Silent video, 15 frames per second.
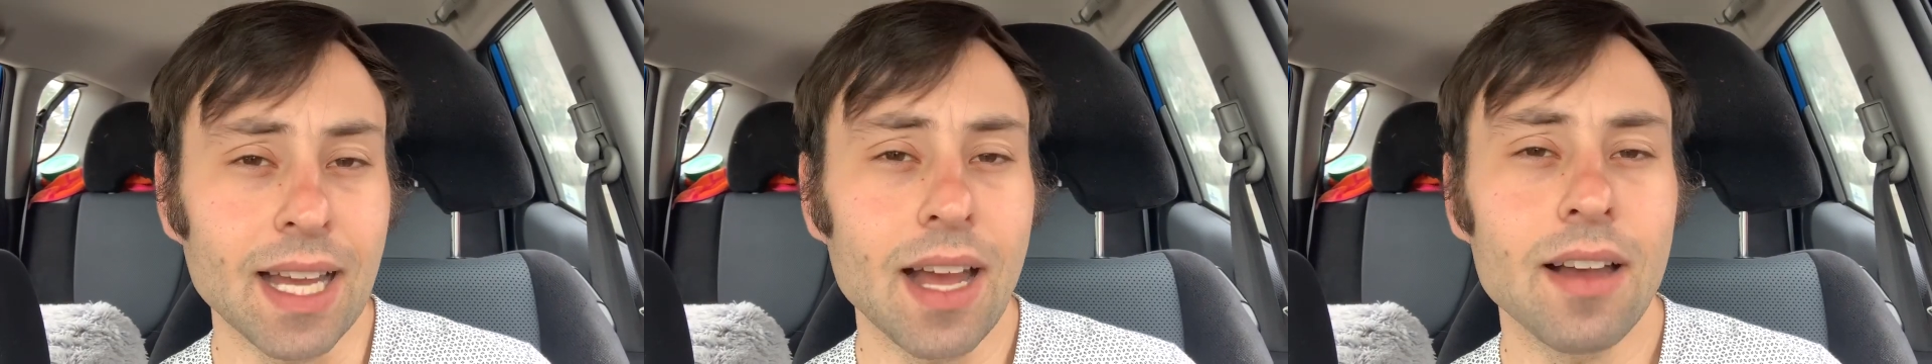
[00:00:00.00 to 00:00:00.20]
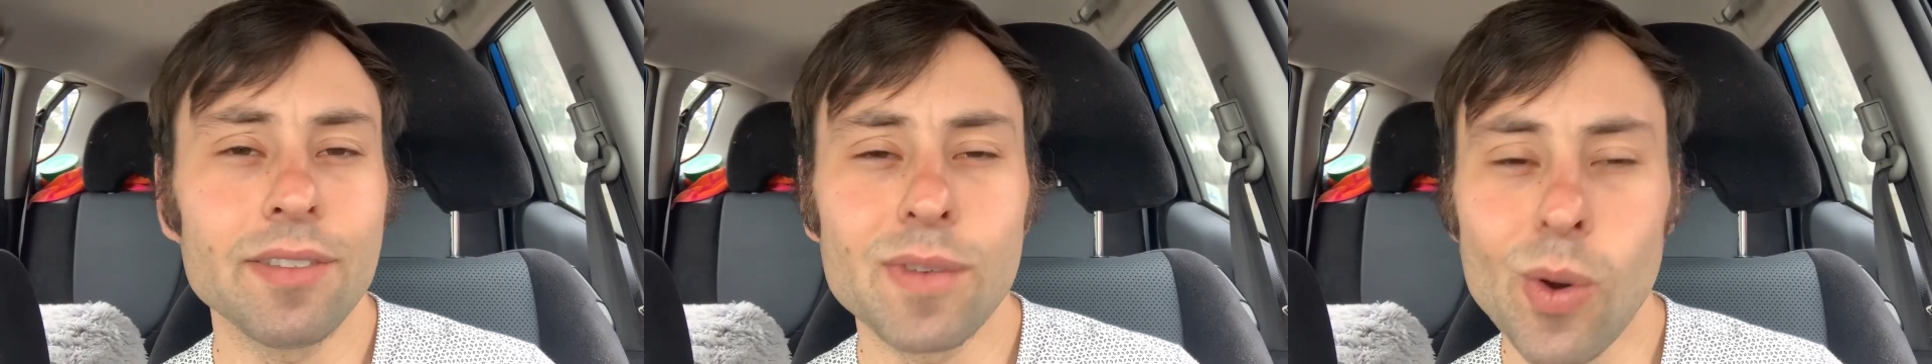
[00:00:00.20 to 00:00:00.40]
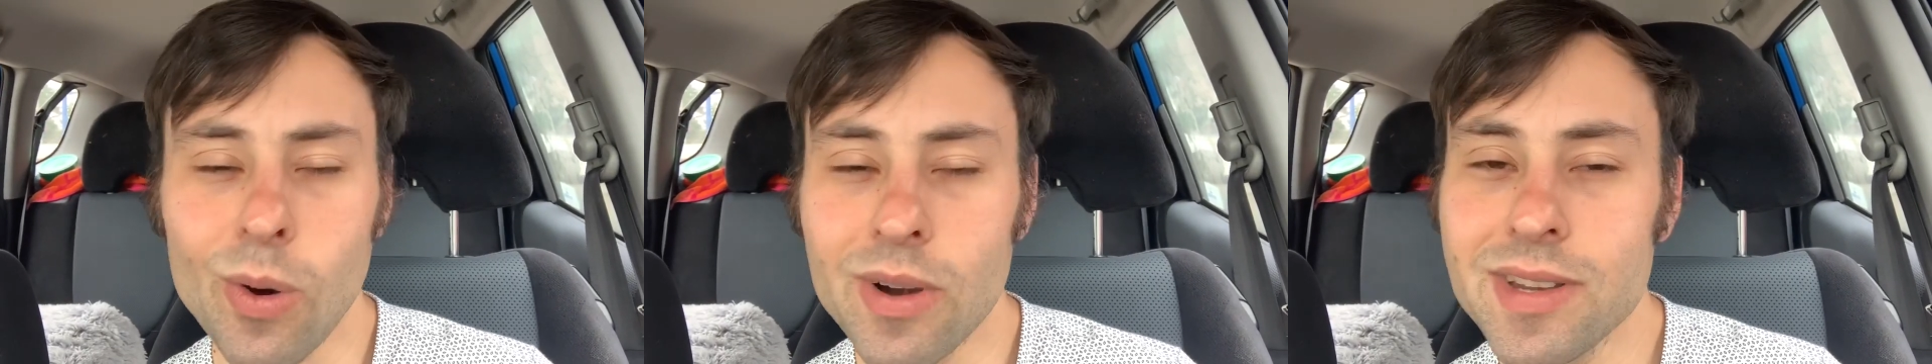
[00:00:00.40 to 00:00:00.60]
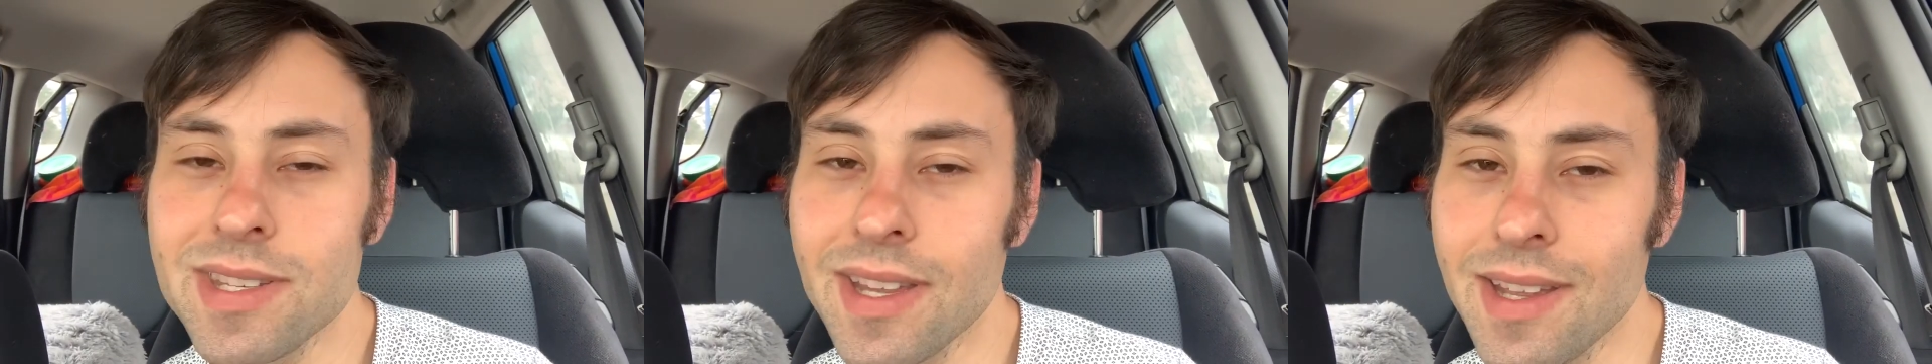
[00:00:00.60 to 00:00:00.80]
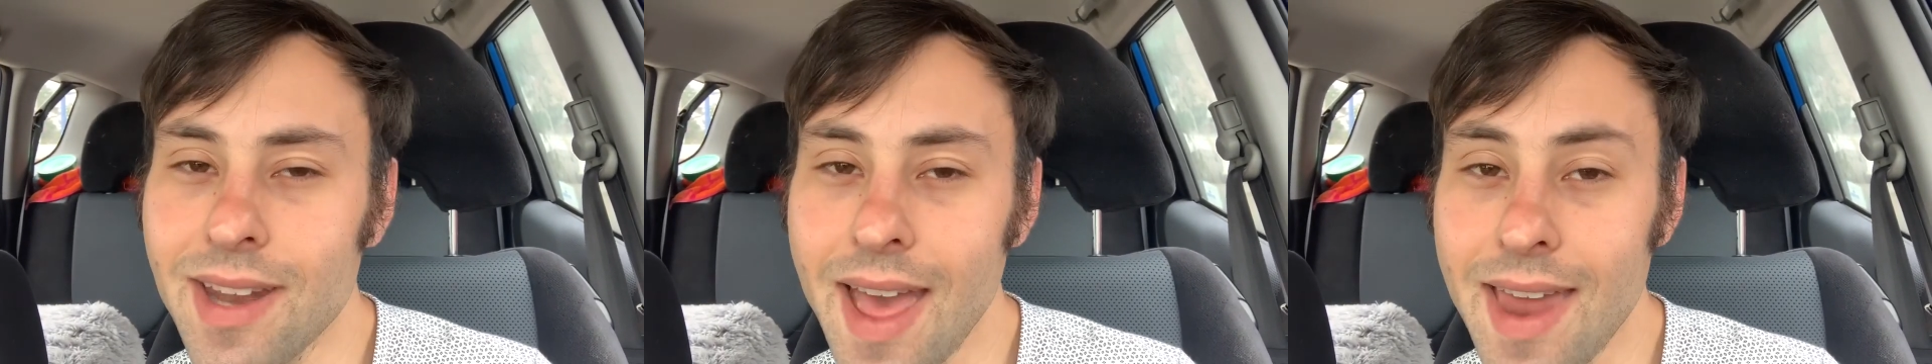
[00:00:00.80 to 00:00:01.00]
of course,
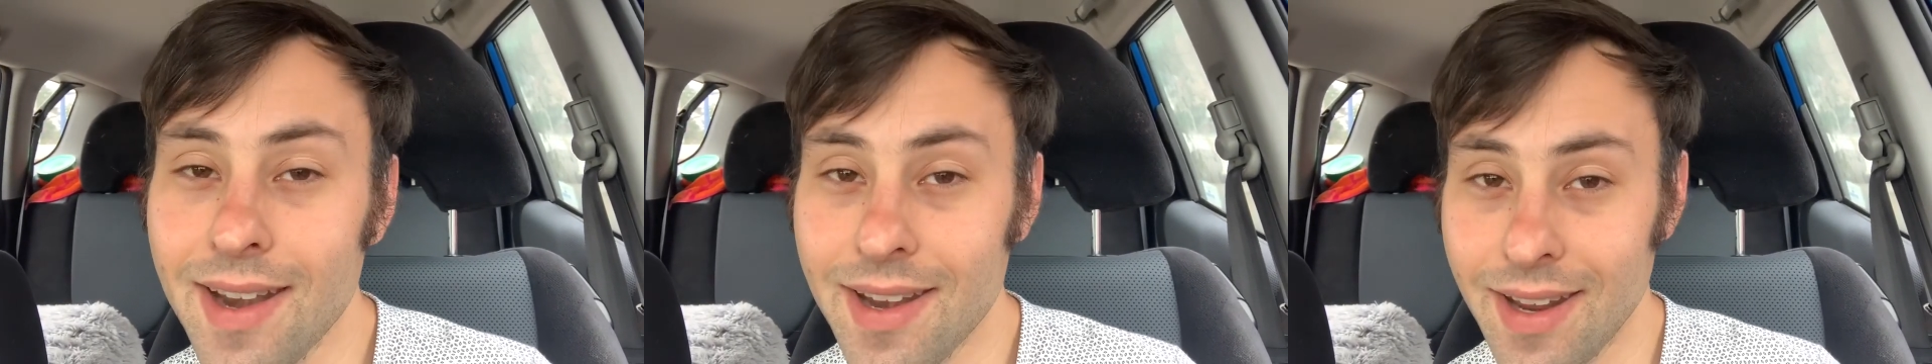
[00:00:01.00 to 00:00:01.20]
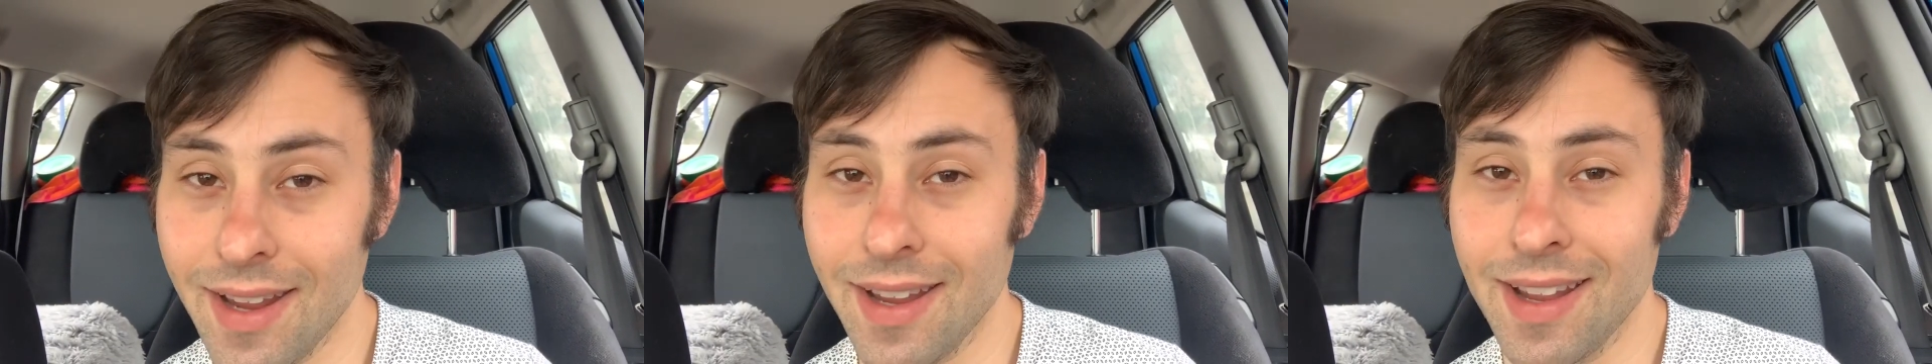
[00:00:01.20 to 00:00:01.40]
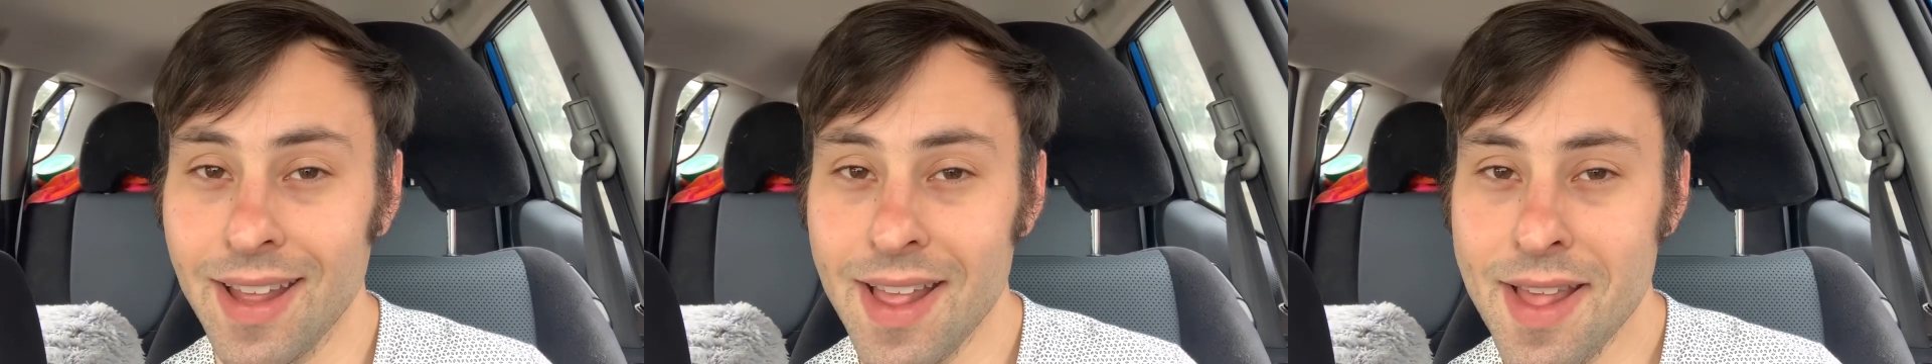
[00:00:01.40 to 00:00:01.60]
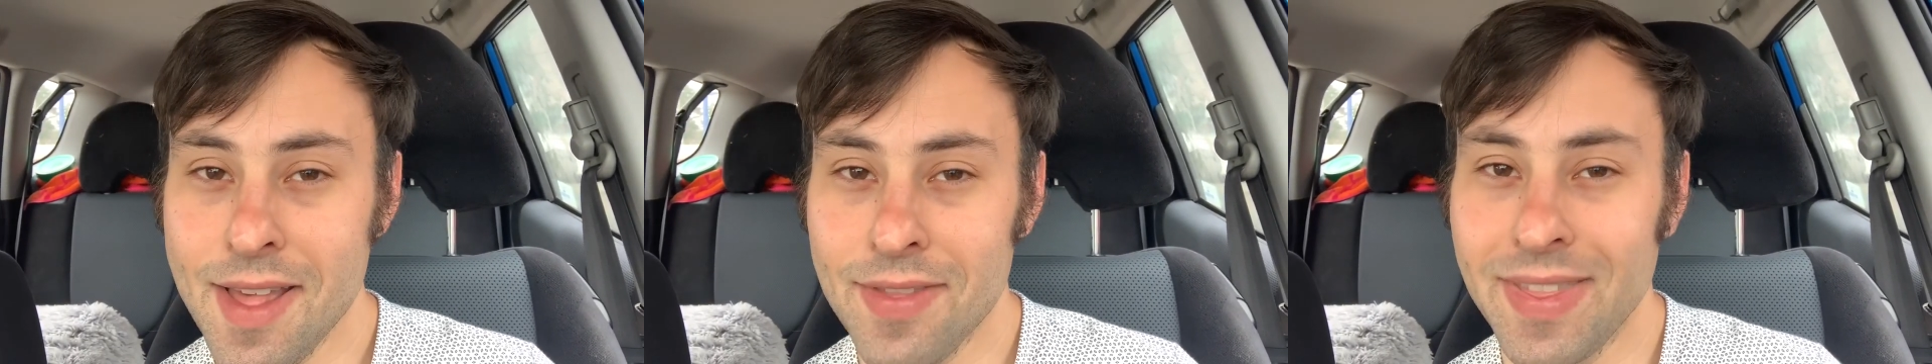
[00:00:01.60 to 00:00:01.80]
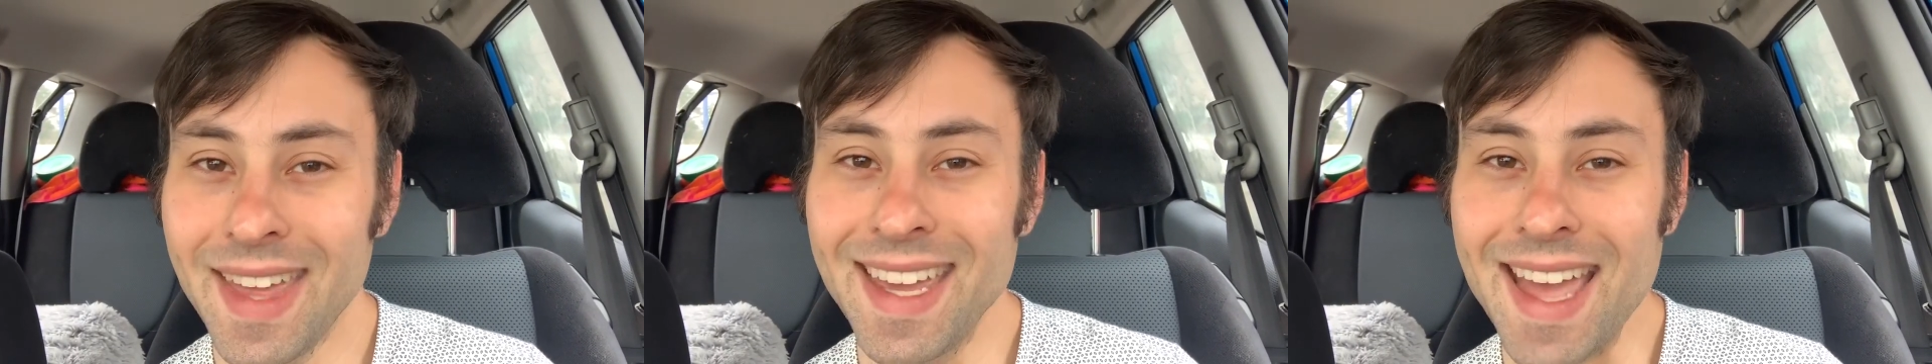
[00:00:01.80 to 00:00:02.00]
in editing,
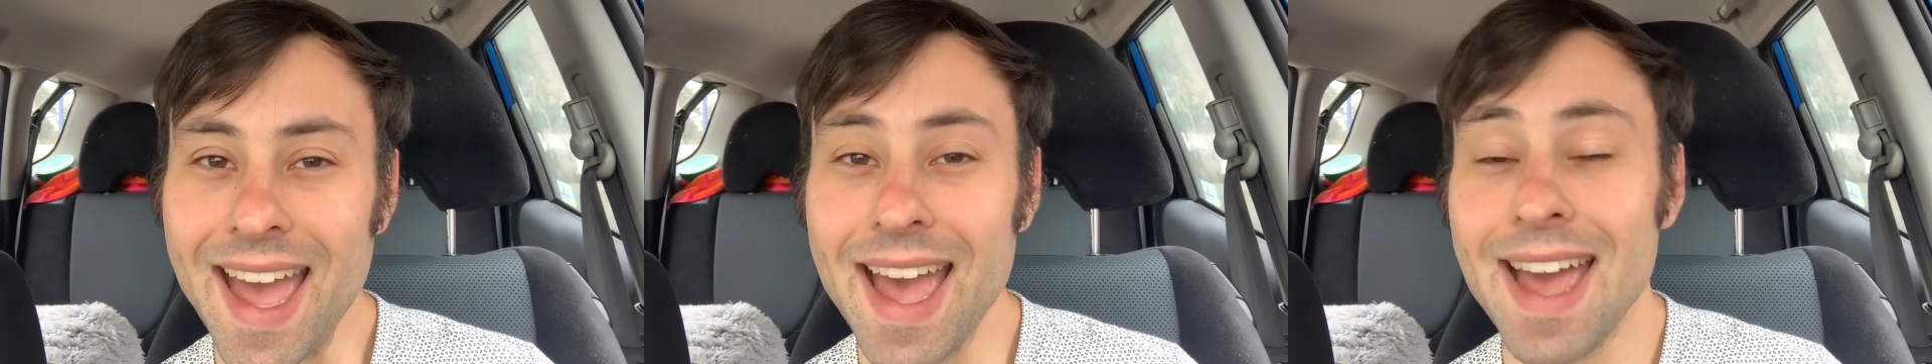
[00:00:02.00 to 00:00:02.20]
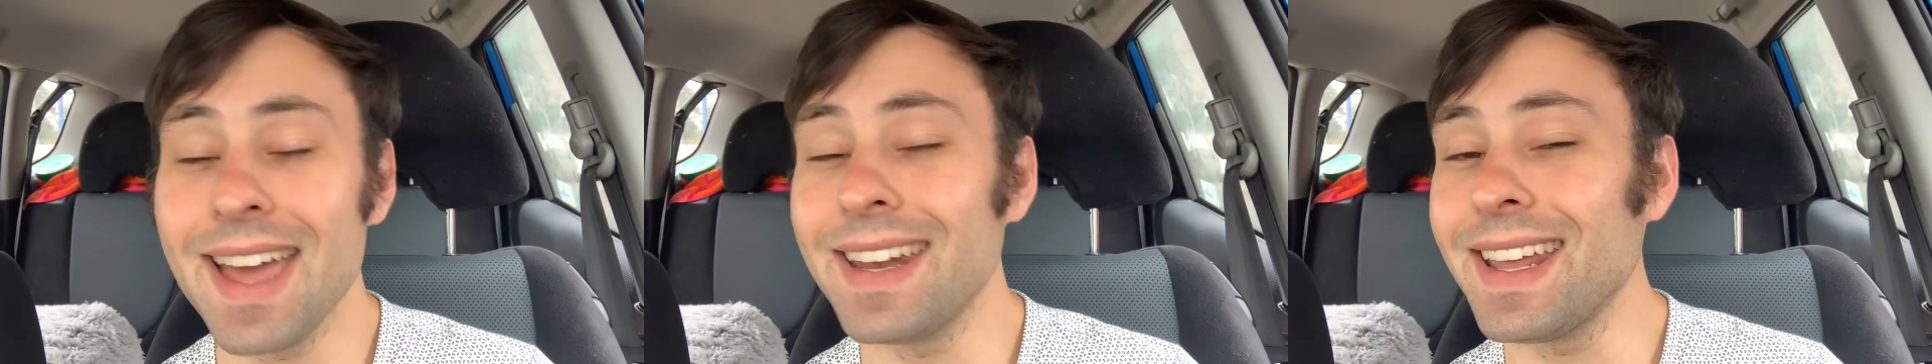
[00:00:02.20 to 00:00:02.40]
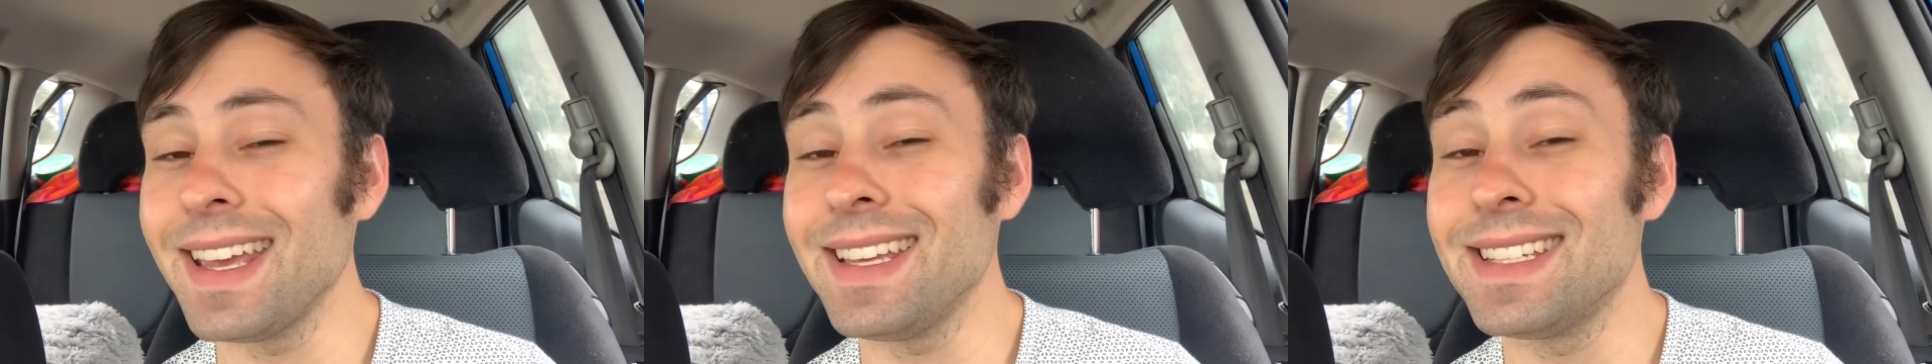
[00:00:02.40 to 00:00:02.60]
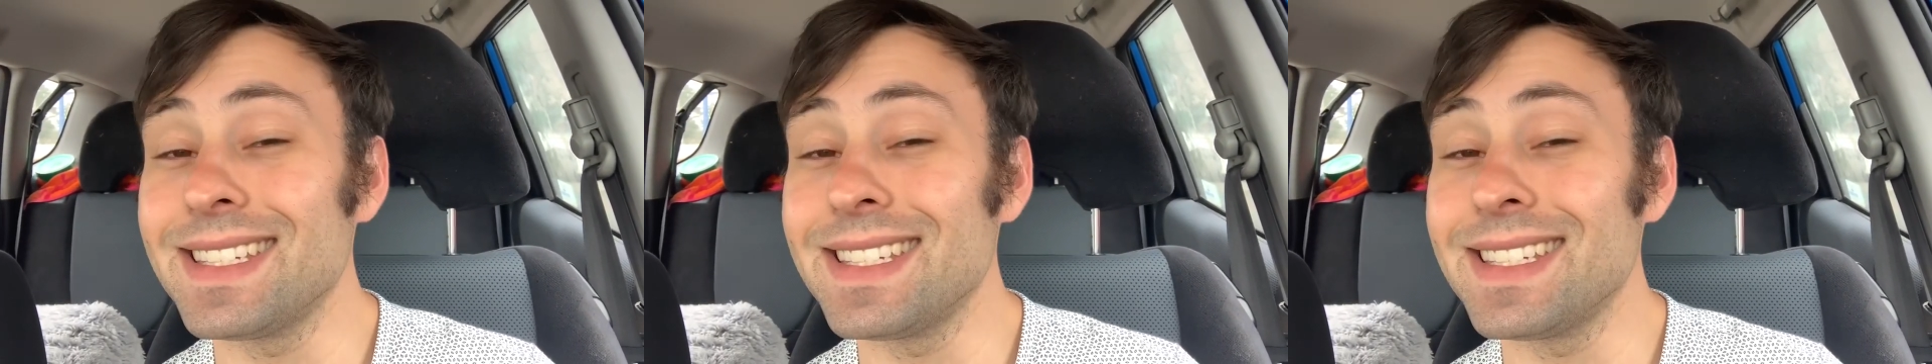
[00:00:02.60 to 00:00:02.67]
they add a